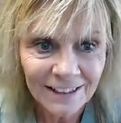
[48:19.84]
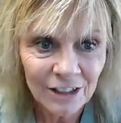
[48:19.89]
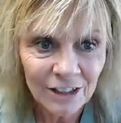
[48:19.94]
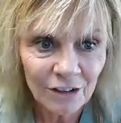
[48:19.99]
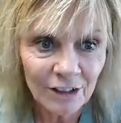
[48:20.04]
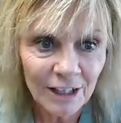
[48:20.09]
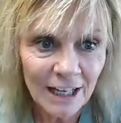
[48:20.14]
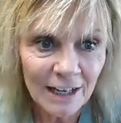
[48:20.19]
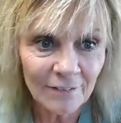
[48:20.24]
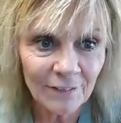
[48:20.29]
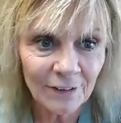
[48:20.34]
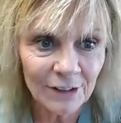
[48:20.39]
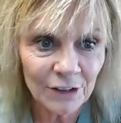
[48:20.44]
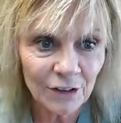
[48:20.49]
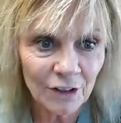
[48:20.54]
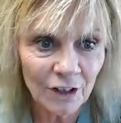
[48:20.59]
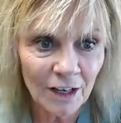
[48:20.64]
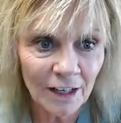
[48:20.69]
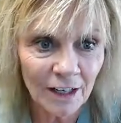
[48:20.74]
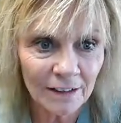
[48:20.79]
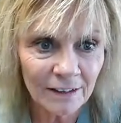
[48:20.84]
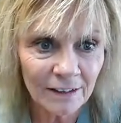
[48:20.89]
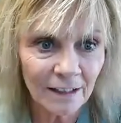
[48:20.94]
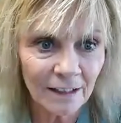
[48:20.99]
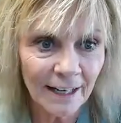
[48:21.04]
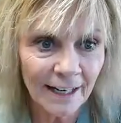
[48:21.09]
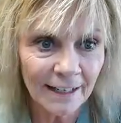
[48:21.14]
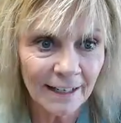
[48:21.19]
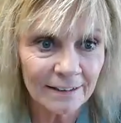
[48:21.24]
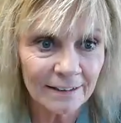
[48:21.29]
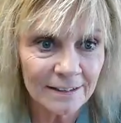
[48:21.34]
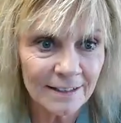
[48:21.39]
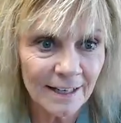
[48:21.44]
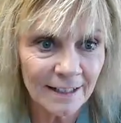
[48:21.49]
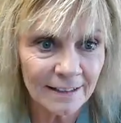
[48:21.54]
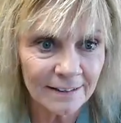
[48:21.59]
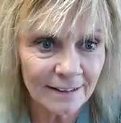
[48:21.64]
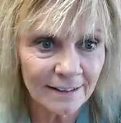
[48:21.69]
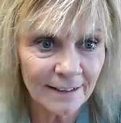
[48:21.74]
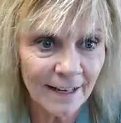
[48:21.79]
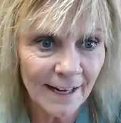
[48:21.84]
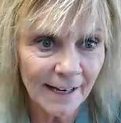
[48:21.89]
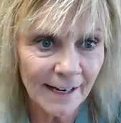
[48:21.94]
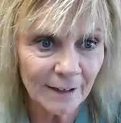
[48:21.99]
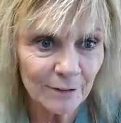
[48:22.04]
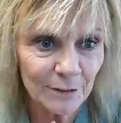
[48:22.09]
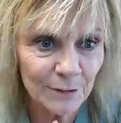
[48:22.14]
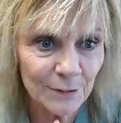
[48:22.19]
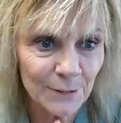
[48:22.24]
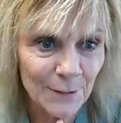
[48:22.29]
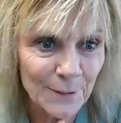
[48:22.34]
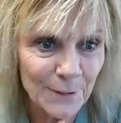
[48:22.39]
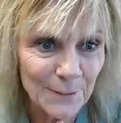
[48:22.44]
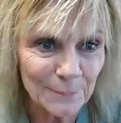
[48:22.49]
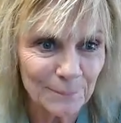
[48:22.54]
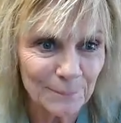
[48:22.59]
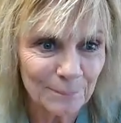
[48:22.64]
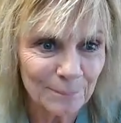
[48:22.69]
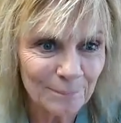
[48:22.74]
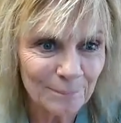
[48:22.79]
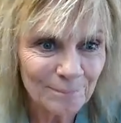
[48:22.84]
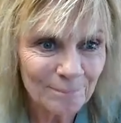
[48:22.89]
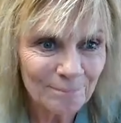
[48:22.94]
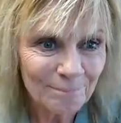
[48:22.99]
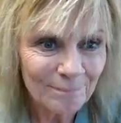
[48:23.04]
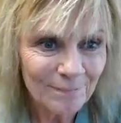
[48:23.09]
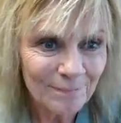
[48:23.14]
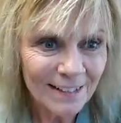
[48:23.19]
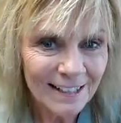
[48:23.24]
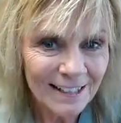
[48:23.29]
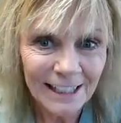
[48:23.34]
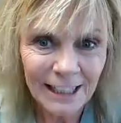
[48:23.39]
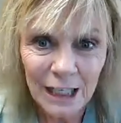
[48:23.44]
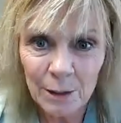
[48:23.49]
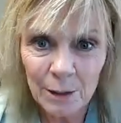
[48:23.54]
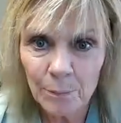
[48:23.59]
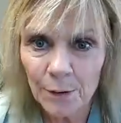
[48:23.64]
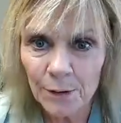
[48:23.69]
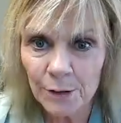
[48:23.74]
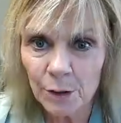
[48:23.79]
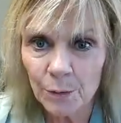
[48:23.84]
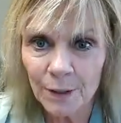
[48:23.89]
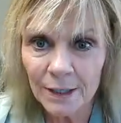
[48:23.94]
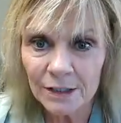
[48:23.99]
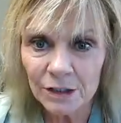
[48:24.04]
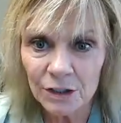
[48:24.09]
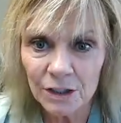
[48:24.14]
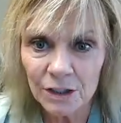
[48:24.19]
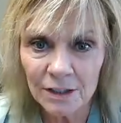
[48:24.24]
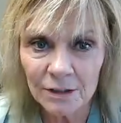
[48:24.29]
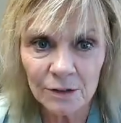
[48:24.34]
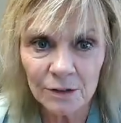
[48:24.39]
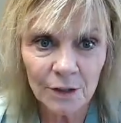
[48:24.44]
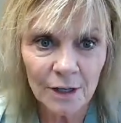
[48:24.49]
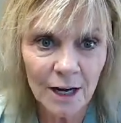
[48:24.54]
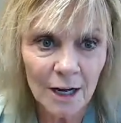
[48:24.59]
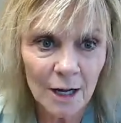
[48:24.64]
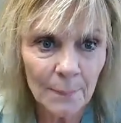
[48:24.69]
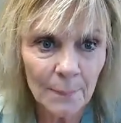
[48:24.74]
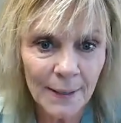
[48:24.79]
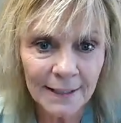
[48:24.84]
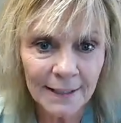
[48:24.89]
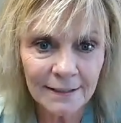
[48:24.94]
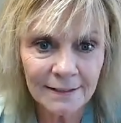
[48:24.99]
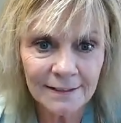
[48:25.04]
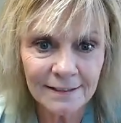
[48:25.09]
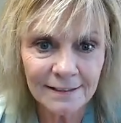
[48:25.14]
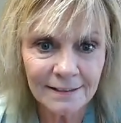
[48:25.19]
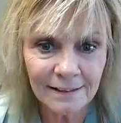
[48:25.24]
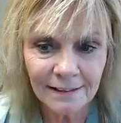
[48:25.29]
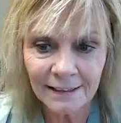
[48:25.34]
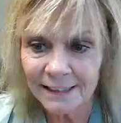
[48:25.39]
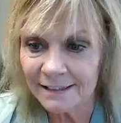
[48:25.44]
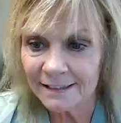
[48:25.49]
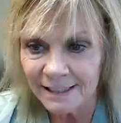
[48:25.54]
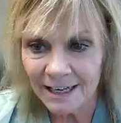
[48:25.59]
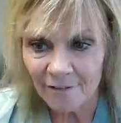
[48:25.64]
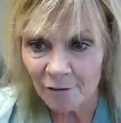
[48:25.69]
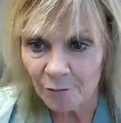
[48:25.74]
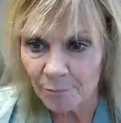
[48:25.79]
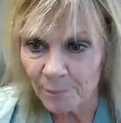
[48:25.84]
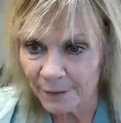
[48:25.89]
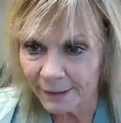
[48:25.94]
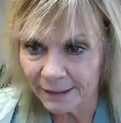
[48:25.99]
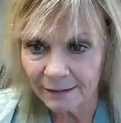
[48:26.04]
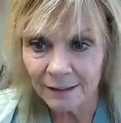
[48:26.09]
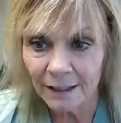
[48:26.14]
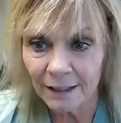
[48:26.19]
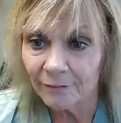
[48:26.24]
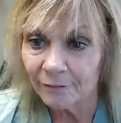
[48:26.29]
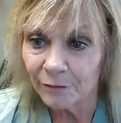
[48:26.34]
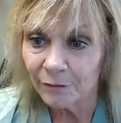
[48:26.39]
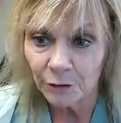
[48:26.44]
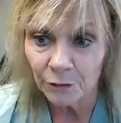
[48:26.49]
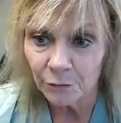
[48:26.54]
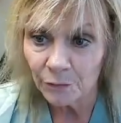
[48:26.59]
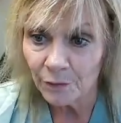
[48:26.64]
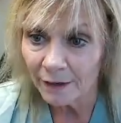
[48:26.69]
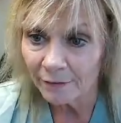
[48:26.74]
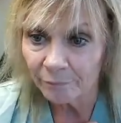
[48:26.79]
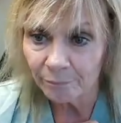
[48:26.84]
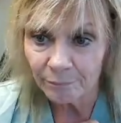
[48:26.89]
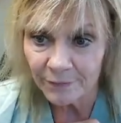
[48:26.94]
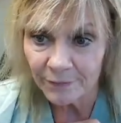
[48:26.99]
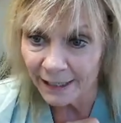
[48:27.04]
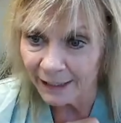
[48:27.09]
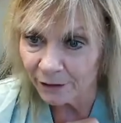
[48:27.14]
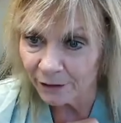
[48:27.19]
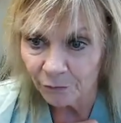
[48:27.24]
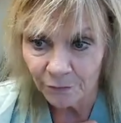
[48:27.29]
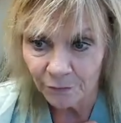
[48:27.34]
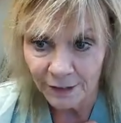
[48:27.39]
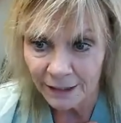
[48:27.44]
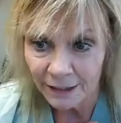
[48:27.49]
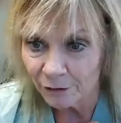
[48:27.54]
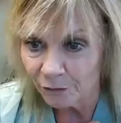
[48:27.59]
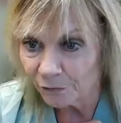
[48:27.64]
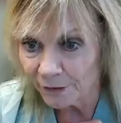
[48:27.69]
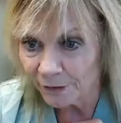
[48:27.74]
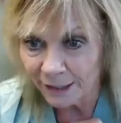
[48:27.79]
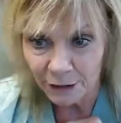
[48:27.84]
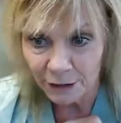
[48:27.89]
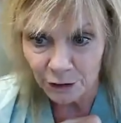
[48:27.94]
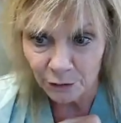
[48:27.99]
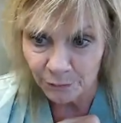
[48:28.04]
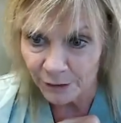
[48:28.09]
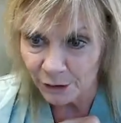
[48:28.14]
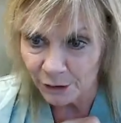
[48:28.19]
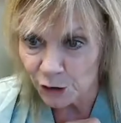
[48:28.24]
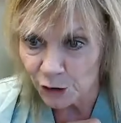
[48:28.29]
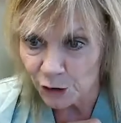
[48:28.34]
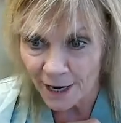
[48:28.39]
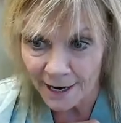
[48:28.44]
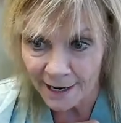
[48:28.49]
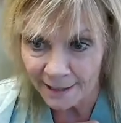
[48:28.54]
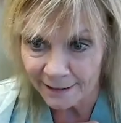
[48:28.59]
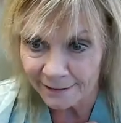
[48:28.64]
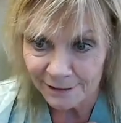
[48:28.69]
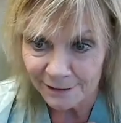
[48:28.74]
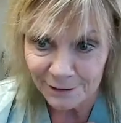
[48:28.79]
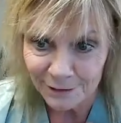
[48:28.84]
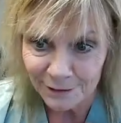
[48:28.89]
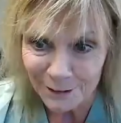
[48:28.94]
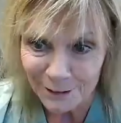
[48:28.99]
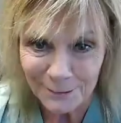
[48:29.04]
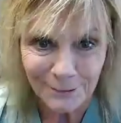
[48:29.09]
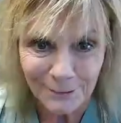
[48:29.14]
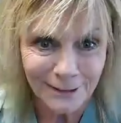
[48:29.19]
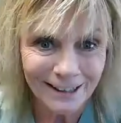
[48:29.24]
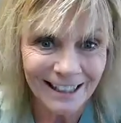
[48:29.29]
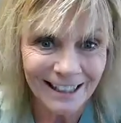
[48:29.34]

you'll have it in your hot little hands yet today. So any yeah. more questions or comments? Lindsay, everybody loved you. They thank you, oh. thank you, thank you in the chat. So